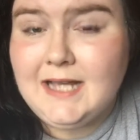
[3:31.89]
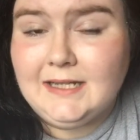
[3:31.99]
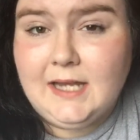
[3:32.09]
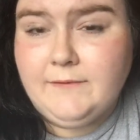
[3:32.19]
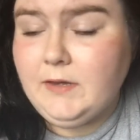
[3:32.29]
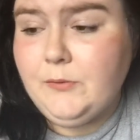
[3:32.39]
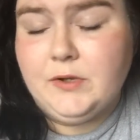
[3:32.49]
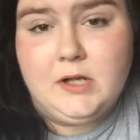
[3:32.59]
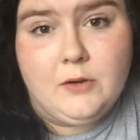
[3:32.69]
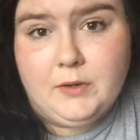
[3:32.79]
I definitely
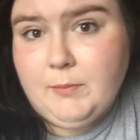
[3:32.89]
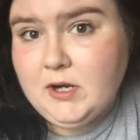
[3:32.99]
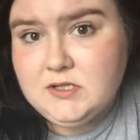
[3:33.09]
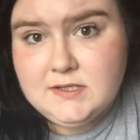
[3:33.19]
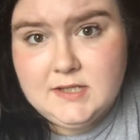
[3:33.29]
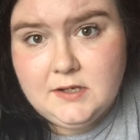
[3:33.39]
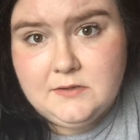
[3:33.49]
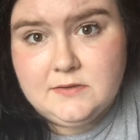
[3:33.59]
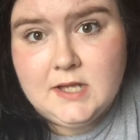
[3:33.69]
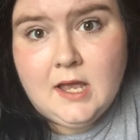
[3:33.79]
would not repurchase
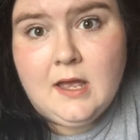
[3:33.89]
those.